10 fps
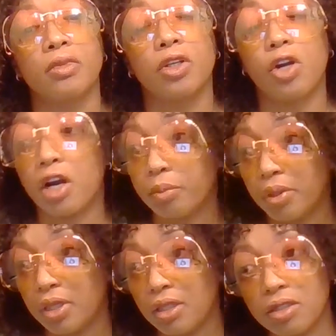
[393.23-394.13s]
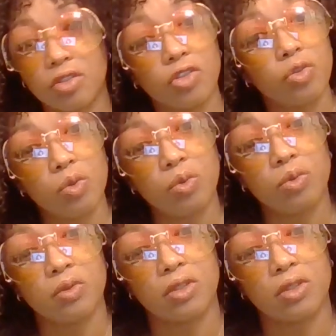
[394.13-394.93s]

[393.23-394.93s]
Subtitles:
Cardi B is new